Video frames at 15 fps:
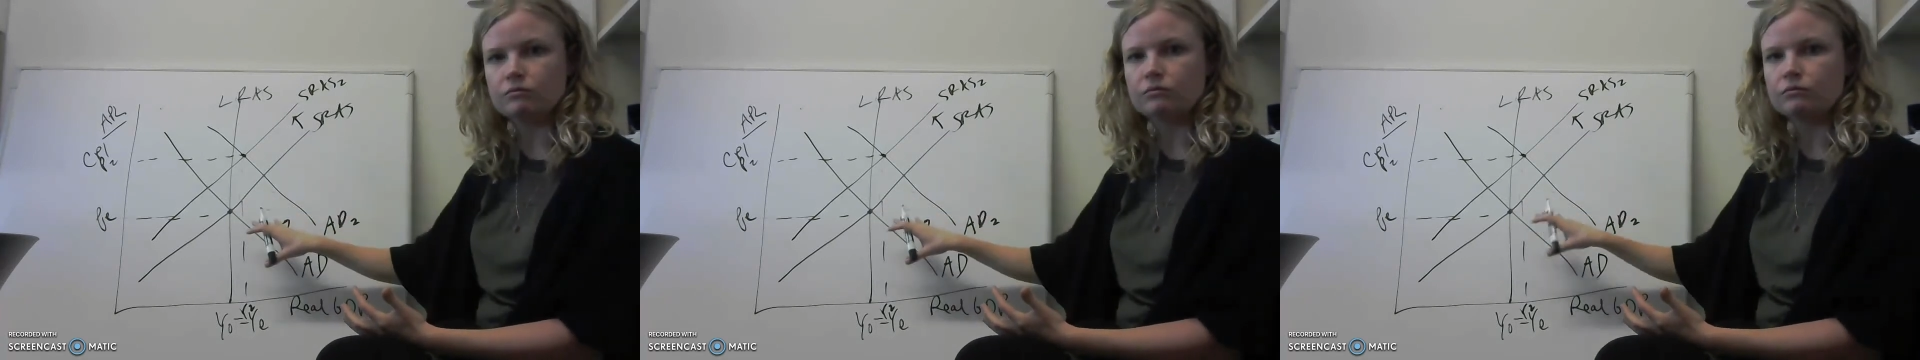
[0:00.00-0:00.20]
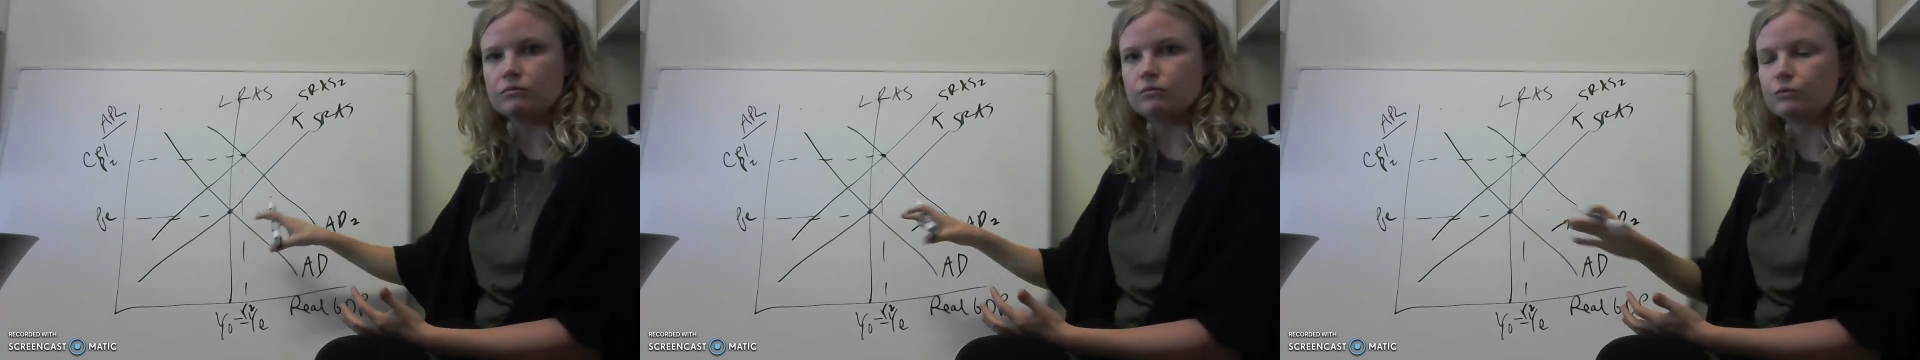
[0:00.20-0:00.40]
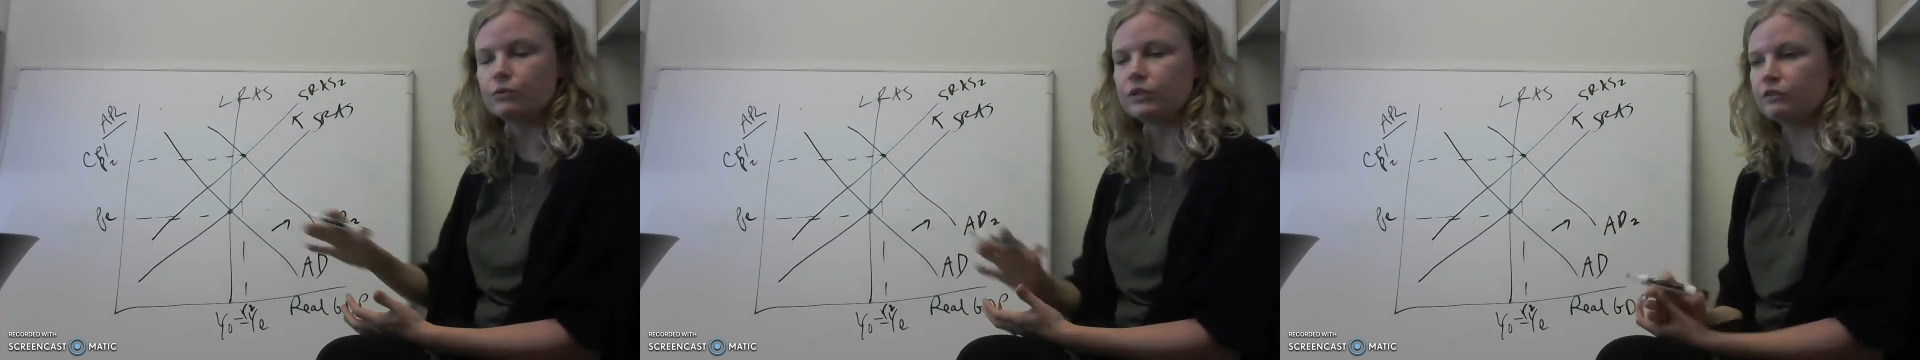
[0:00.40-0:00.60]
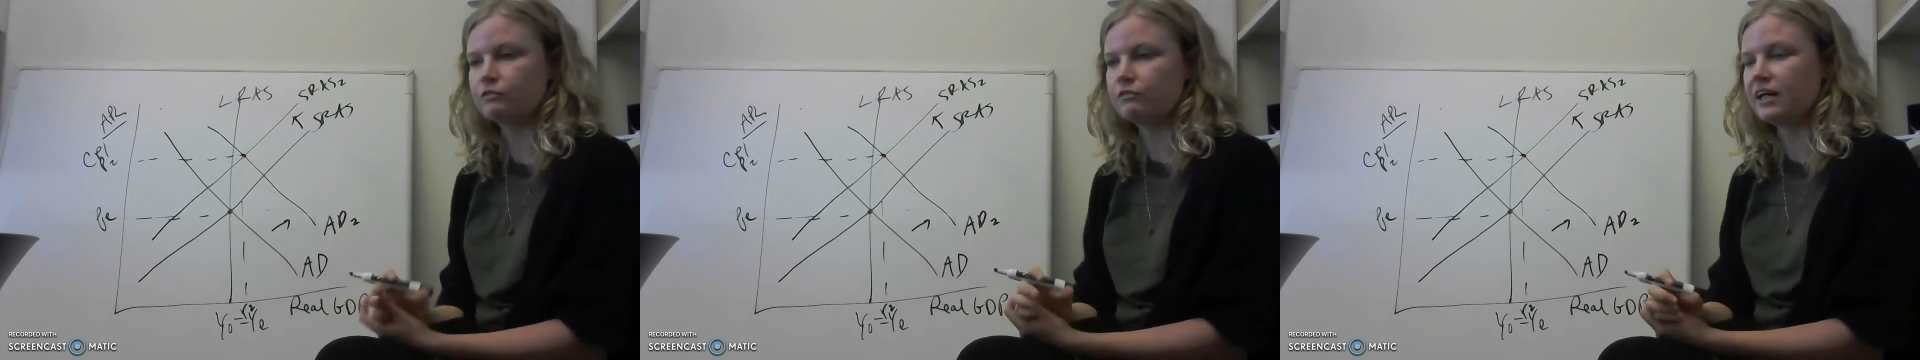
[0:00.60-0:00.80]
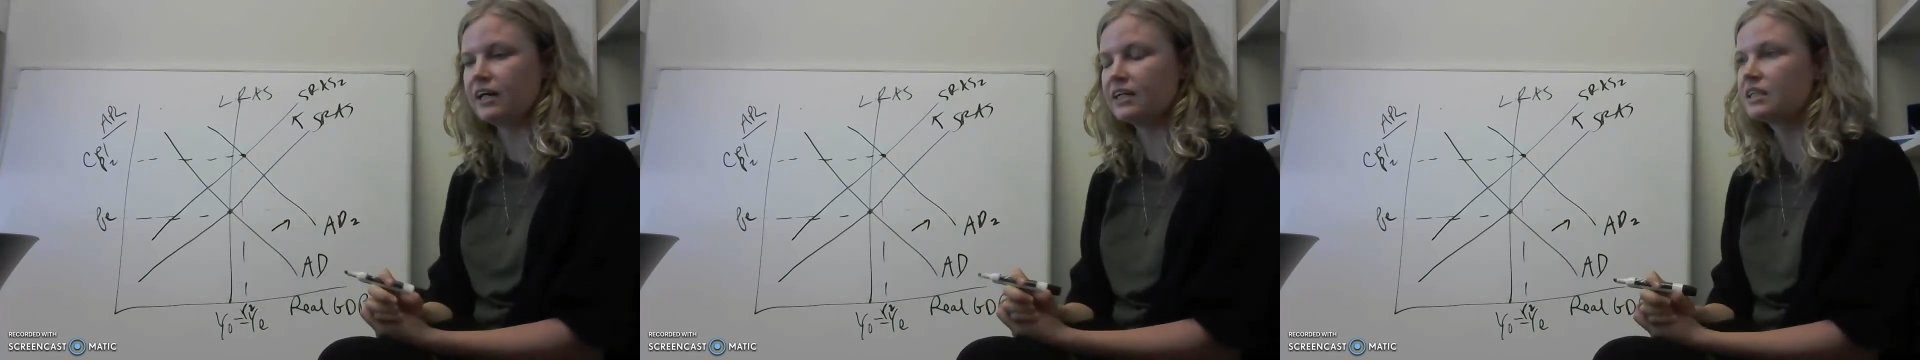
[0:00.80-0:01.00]
real
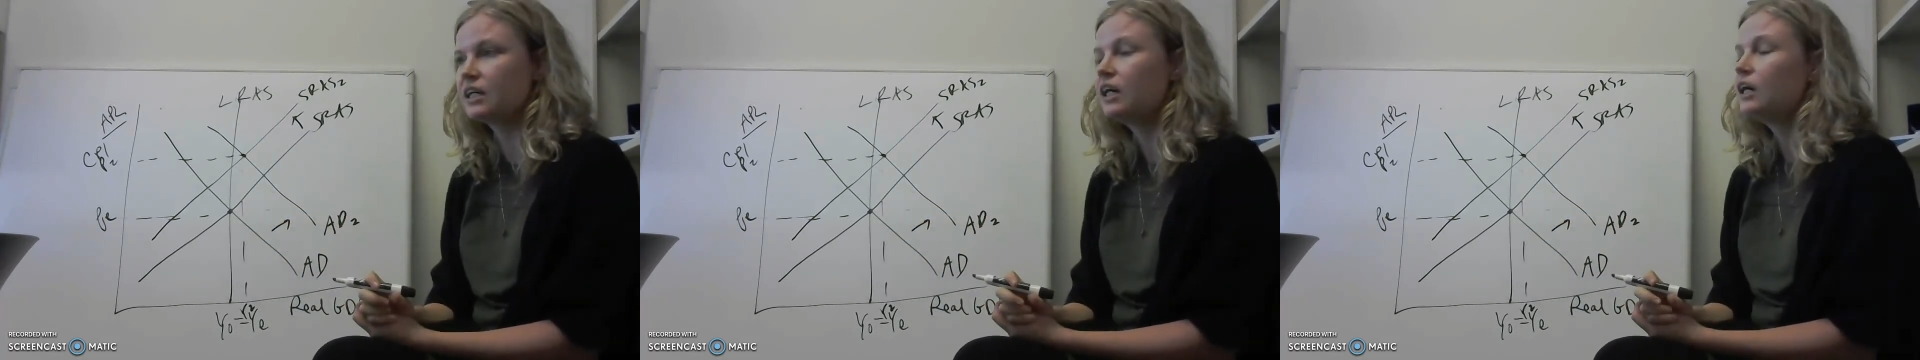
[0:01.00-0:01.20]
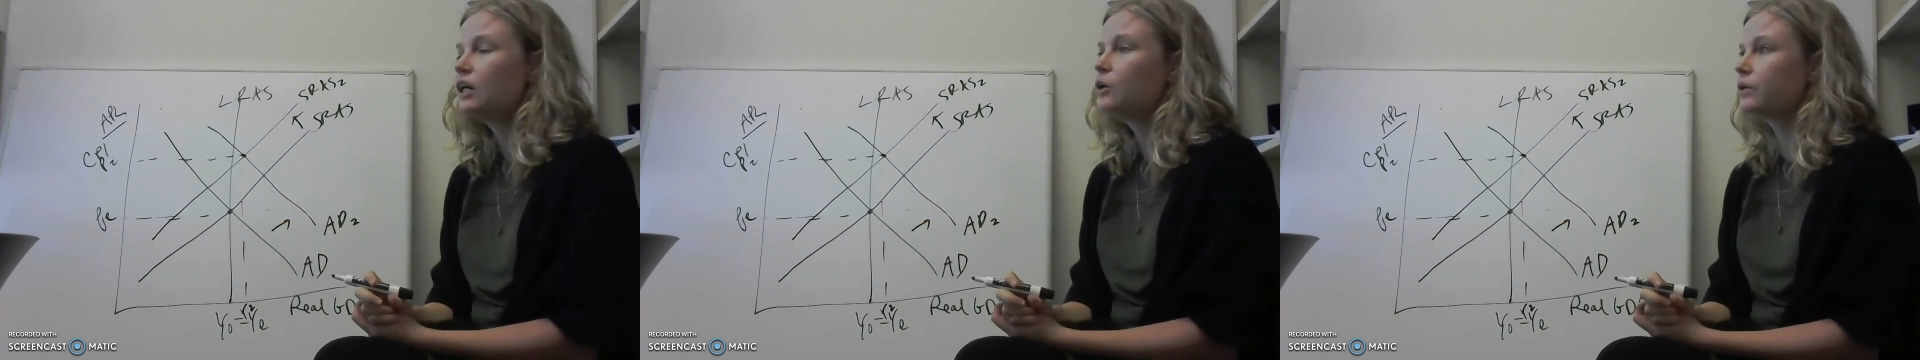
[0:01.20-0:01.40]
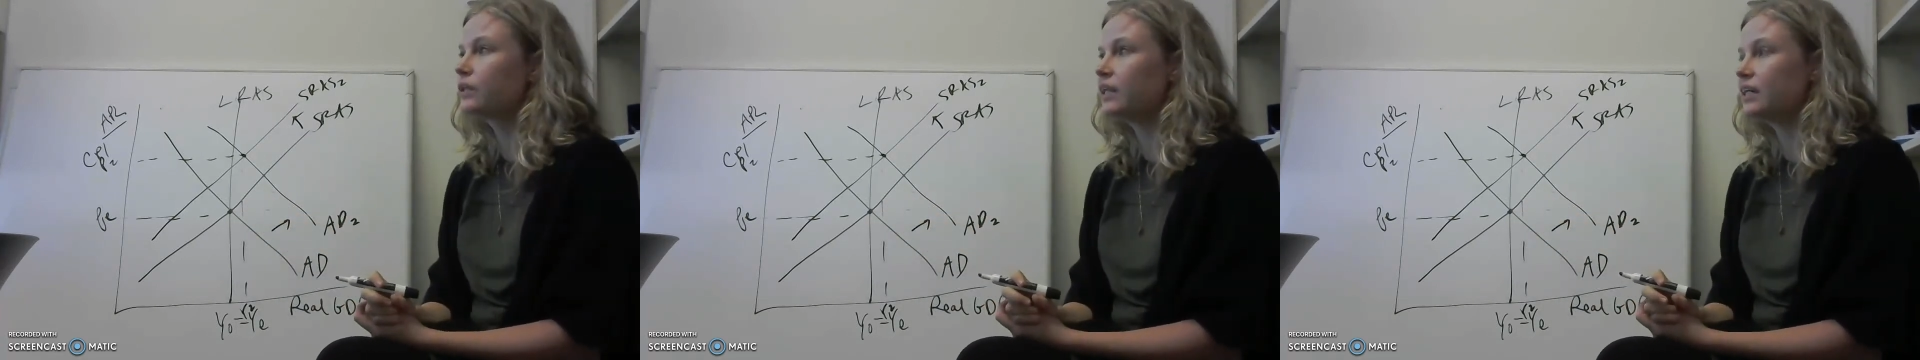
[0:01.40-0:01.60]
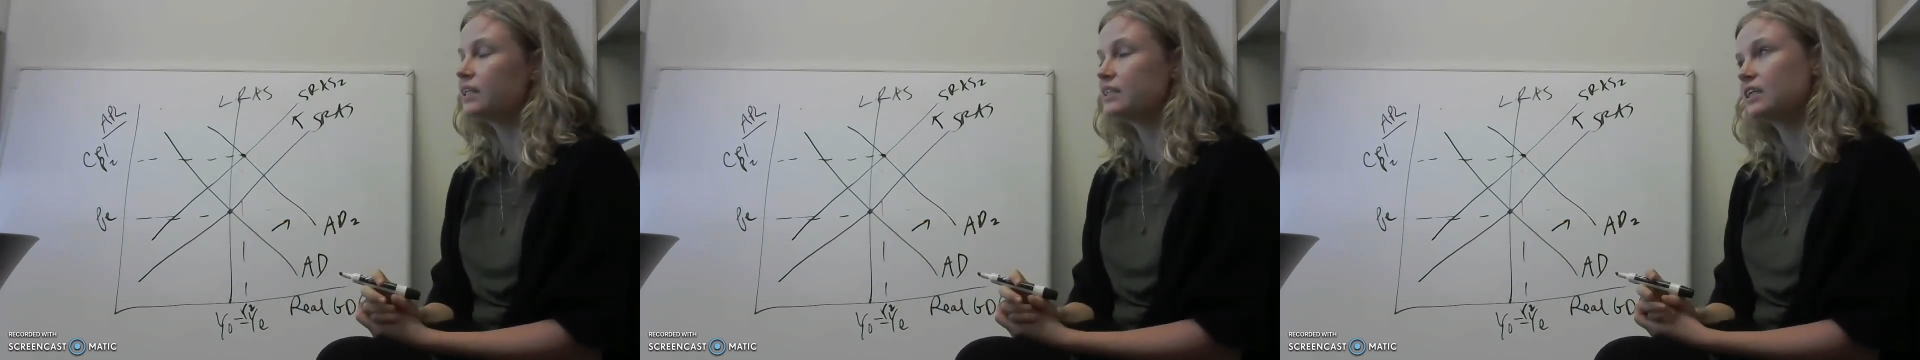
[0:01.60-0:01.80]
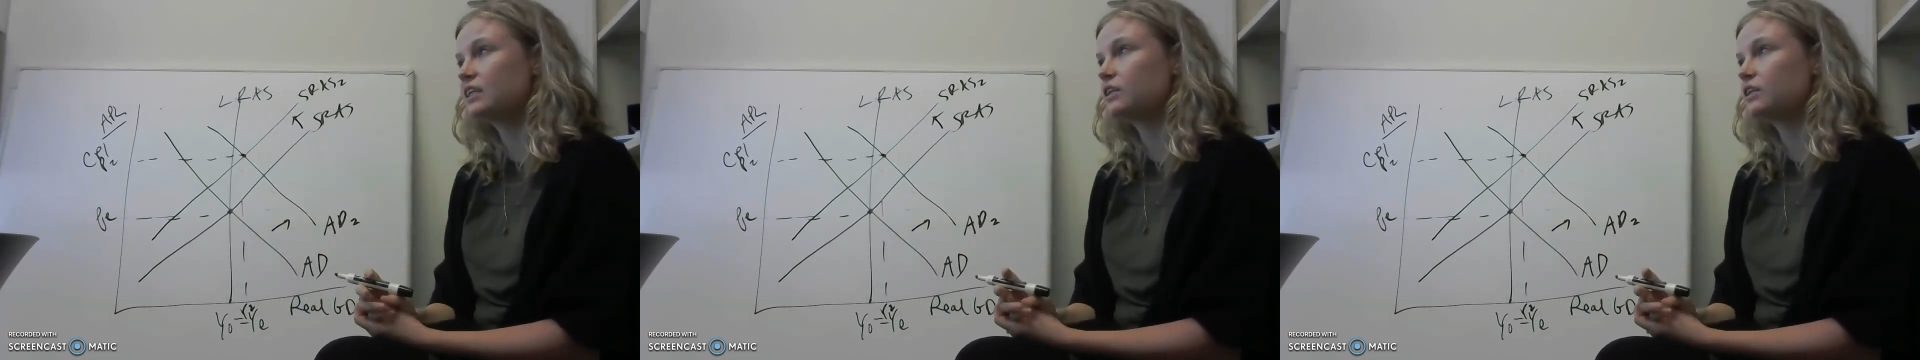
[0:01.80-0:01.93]
fast. With that said,